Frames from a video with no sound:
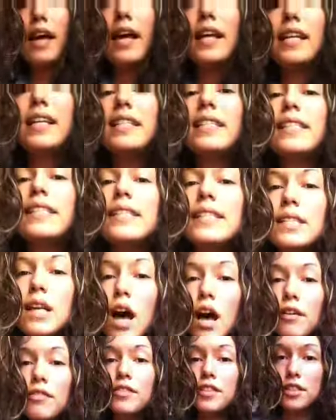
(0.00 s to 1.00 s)
And it's a
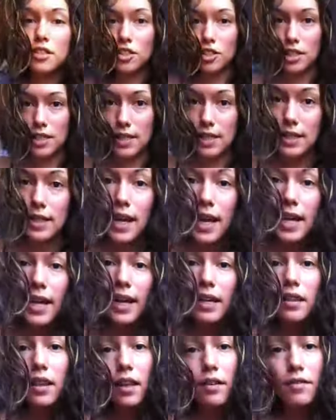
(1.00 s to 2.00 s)
soft jean, and
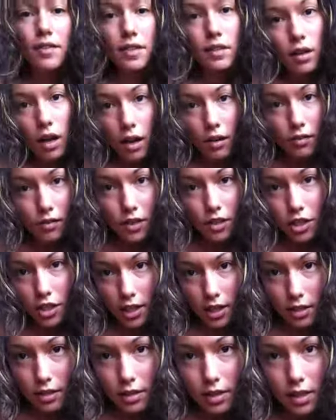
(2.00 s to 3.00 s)
I love soft
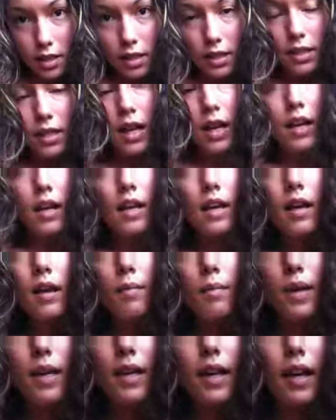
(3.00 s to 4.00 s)
jeans
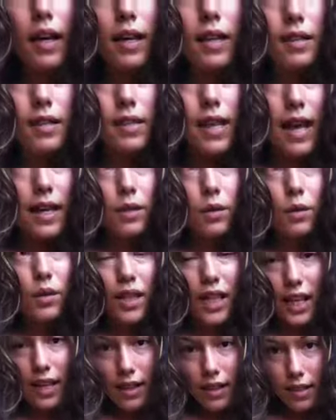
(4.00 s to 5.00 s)
because I
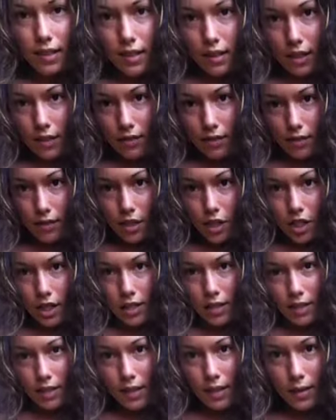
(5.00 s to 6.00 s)
don't like the stiff
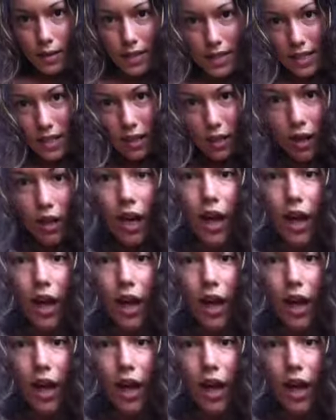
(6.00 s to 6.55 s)
jeans because they're